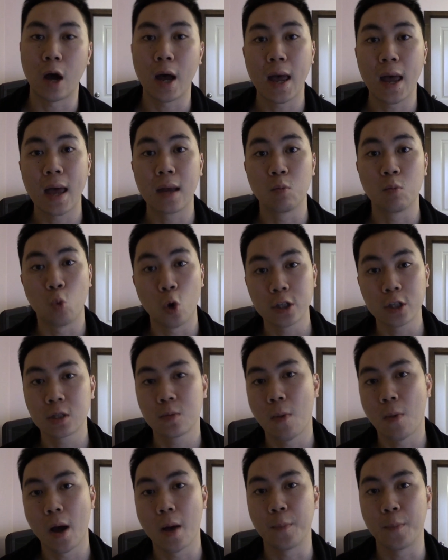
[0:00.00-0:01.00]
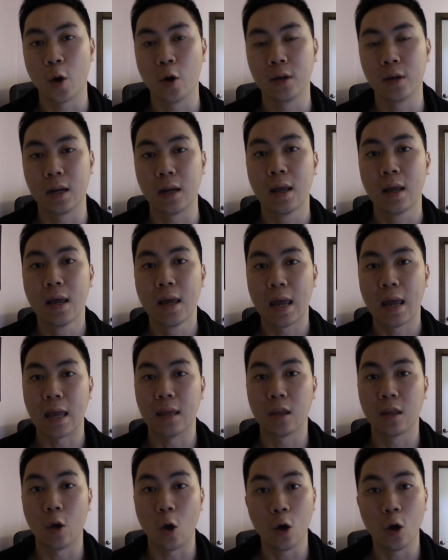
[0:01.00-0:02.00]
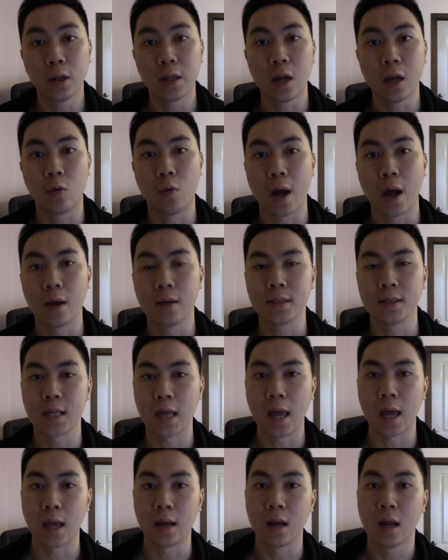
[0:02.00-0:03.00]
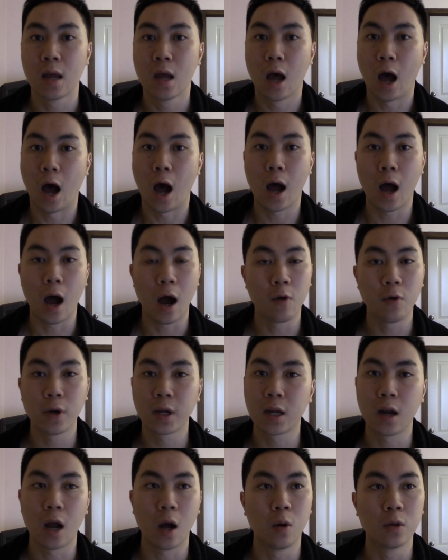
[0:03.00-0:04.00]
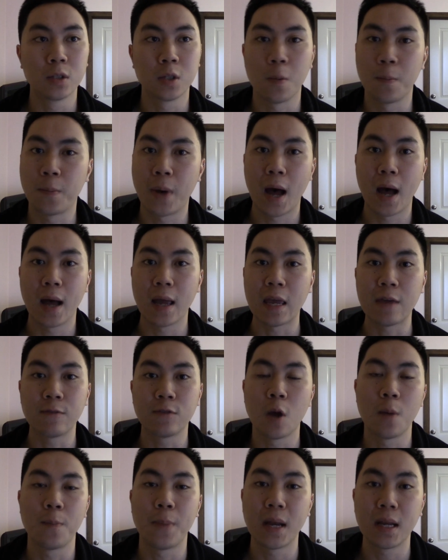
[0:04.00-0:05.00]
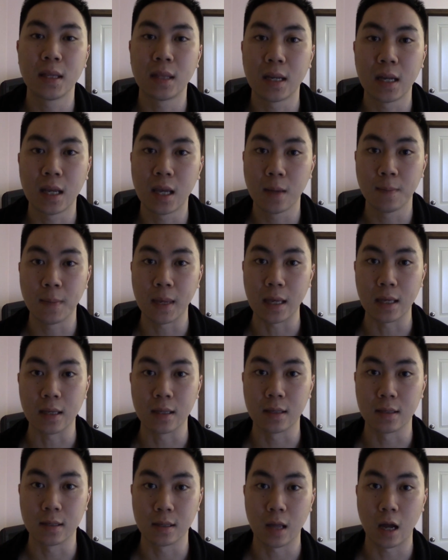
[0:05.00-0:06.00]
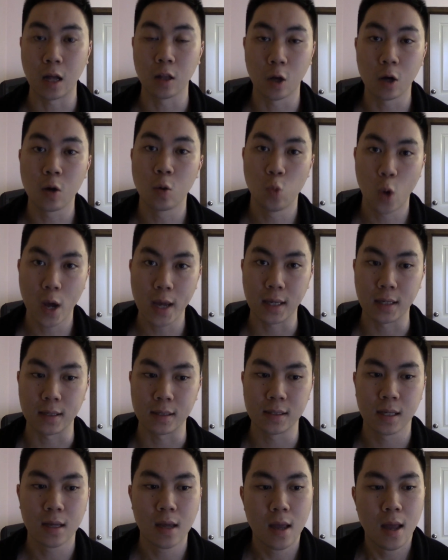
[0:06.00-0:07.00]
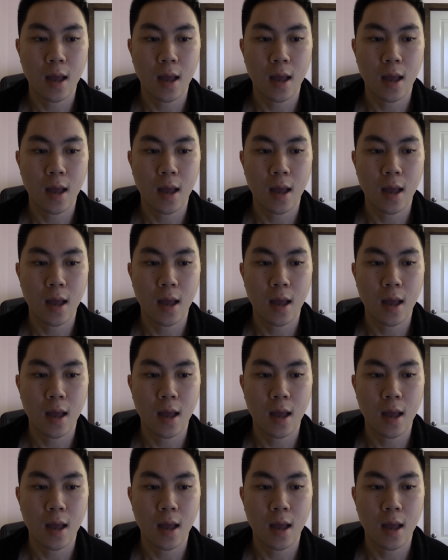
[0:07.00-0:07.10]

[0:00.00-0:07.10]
I had watched my opponent in the earlier rounds, and I reckon I was on par, if not better than him in a lot of ways.